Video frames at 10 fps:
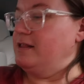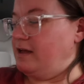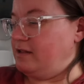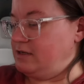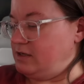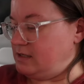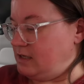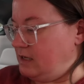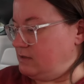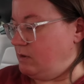Luckily
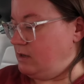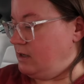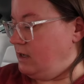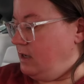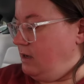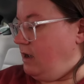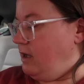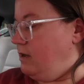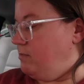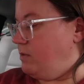Jason has one.
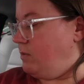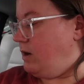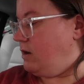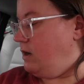But we're at